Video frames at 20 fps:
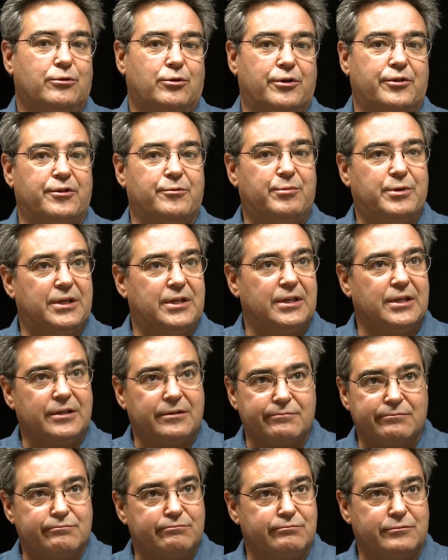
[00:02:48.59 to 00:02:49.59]

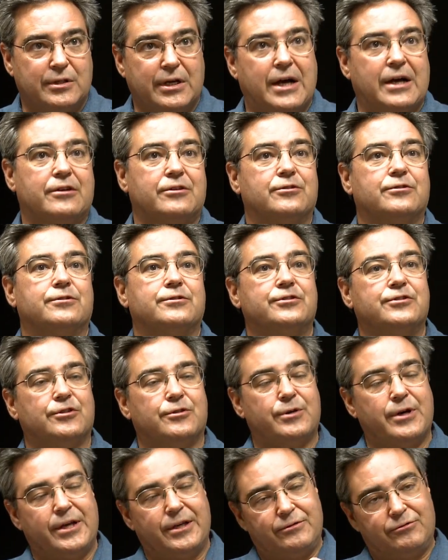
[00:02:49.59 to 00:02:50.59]
orthopedic doctor,
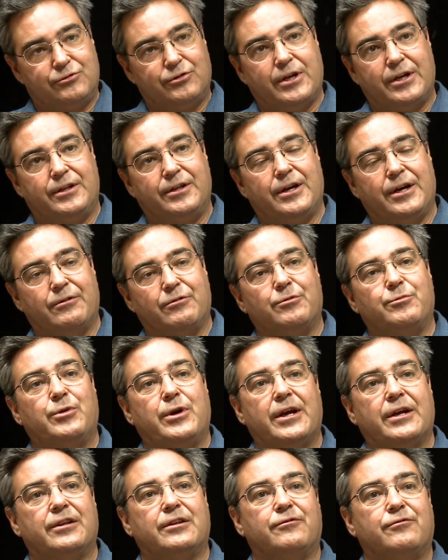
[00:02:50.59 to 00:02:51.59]
so I tried
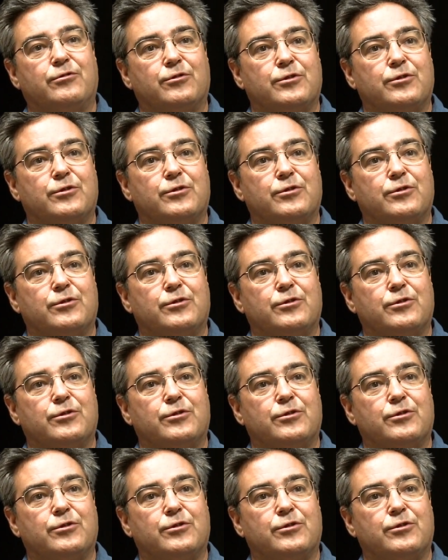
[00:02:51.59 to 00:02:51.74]
chiropractic